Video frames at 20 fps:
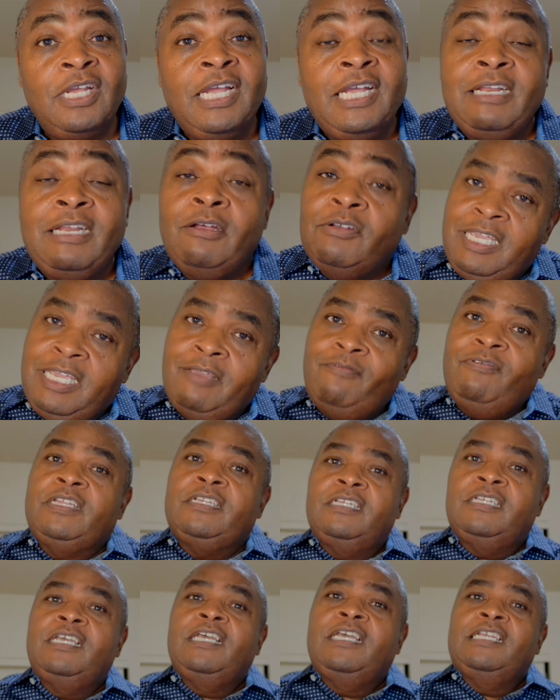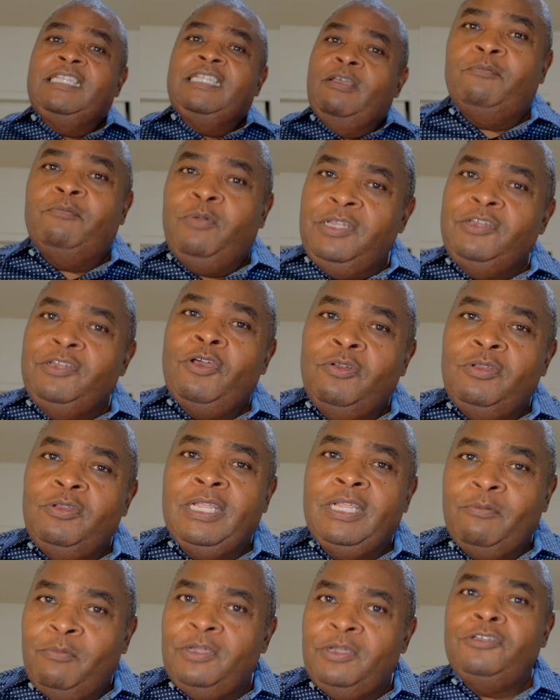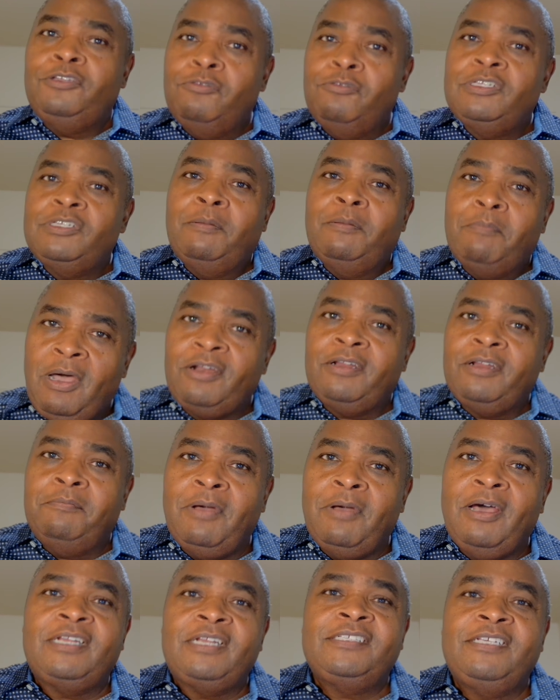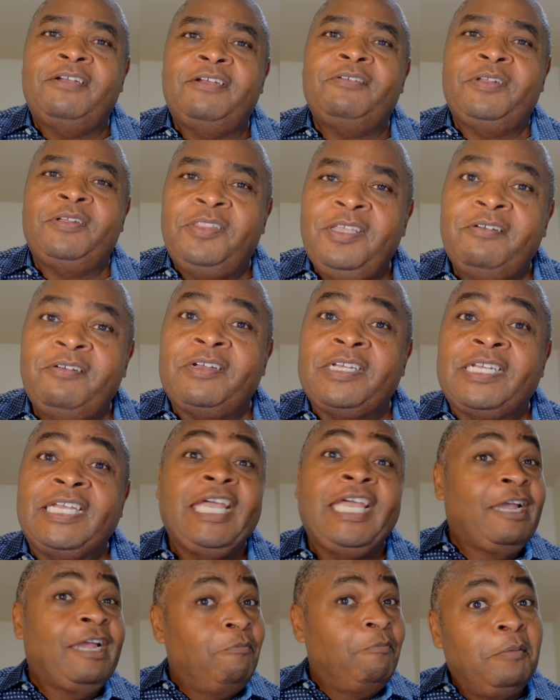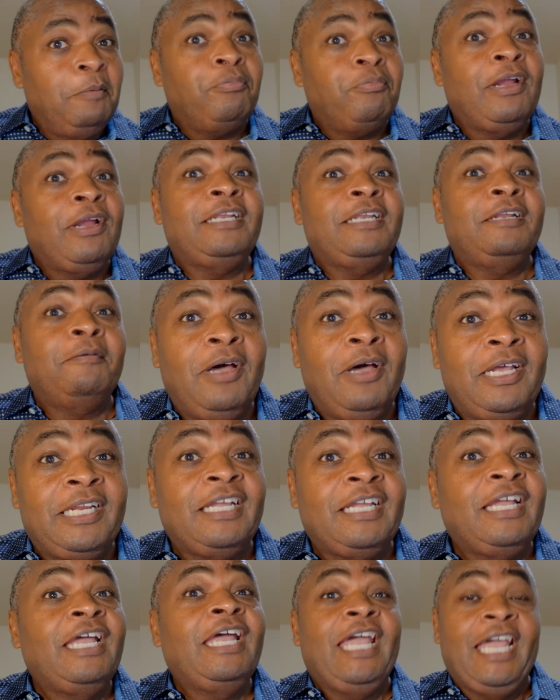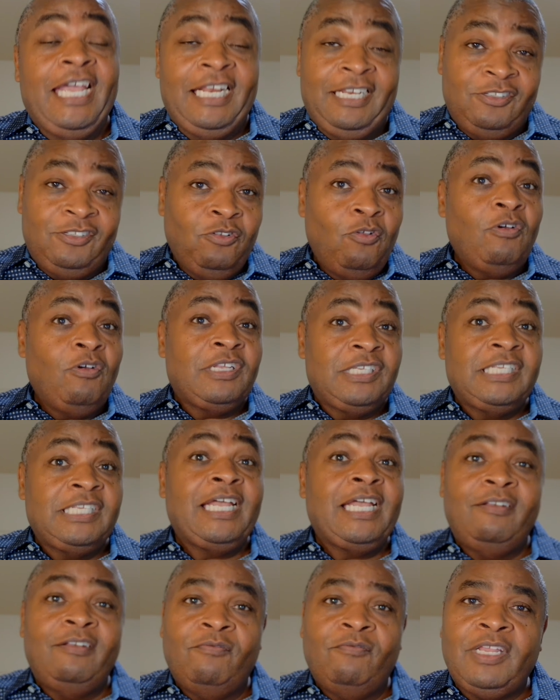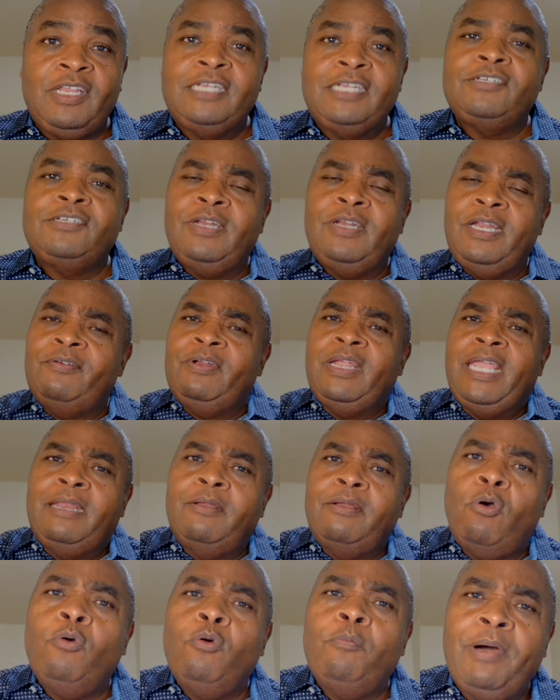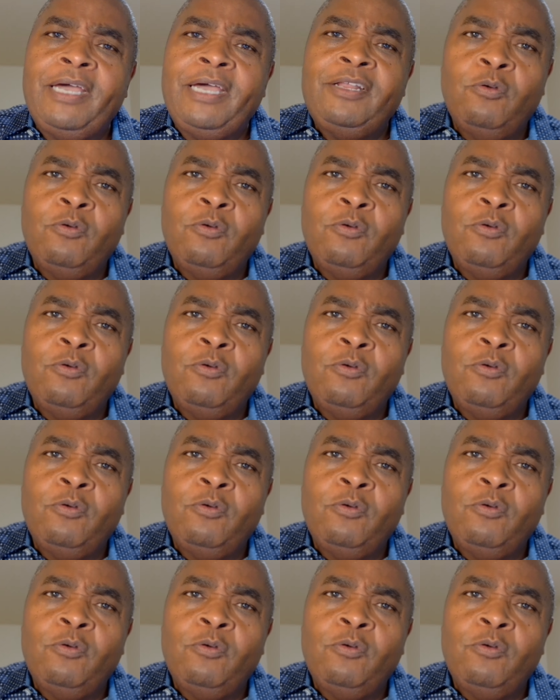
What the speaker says: Now, given that we know that we're using modern monetary theory, we're printing the money, and as long as it's not inflationary, and oh, by the